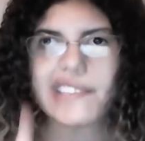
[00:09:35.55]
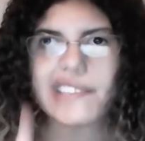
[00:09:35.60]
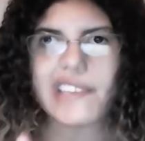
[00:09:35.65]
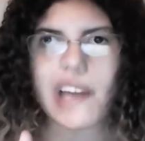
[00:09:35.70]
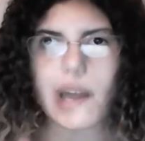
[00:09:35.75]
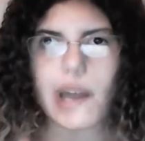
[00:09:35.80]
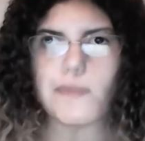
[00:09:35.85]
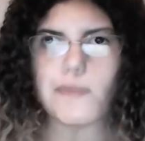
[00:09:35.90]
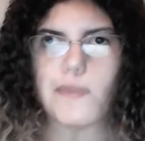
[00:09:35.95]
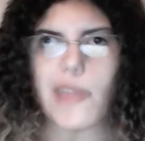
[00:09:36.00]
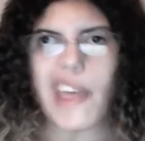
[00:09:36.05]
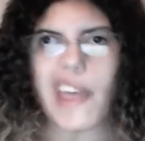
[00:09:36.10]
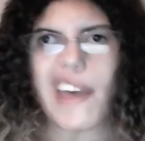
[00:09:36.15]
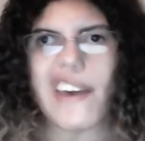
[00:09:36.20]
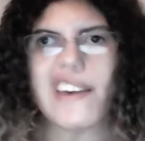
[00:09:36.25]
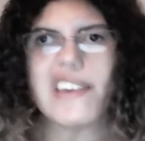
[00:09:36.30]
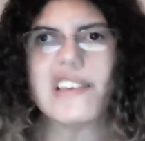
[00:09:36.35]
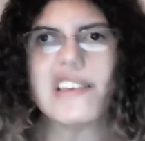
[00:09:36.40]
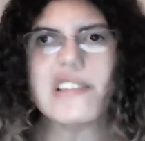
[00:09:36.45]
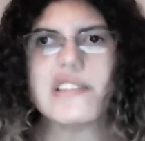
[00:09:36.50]
instead of
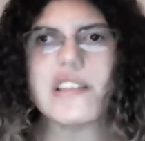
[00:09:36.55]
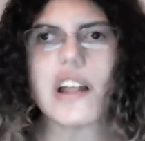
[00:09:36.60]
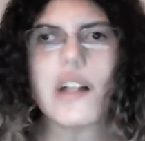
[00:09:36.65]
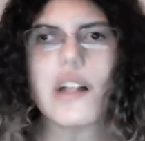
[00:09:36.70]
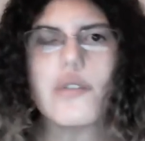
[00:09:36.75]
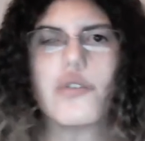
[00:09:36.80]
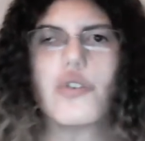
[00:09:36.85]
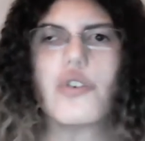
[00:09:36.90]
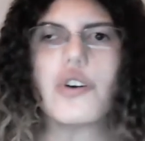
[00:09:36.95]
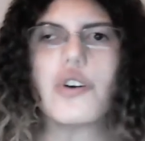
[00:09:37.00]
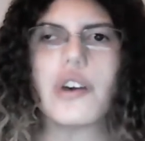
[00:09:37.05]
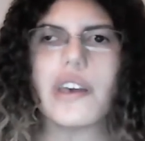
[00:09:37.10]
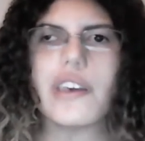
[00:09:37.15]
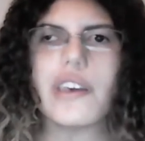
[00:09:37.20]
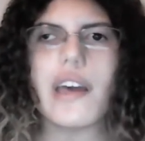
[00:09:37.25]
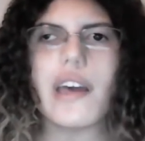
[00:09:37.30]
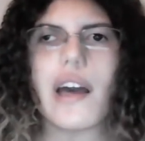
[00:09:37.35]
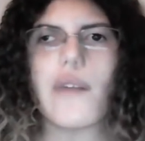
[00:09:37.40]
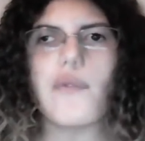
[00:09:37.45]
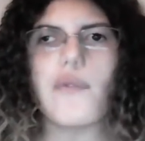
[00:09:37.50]
looking for a
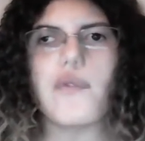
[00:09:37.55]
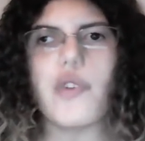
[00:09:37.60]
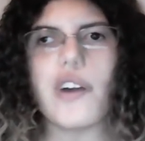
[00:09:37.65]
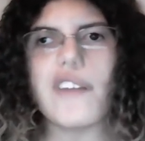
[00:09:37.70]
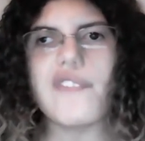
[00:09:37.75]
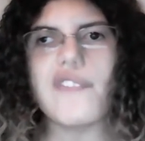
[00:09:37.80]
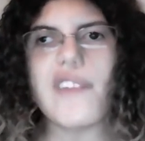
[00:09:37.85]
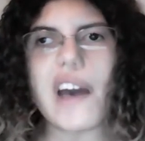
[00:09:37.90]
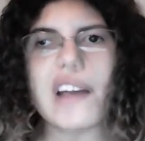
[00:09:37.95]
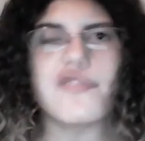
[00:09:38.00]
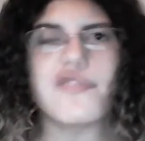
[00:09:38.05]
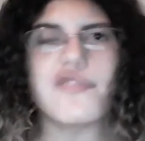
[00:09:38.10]
vast victory.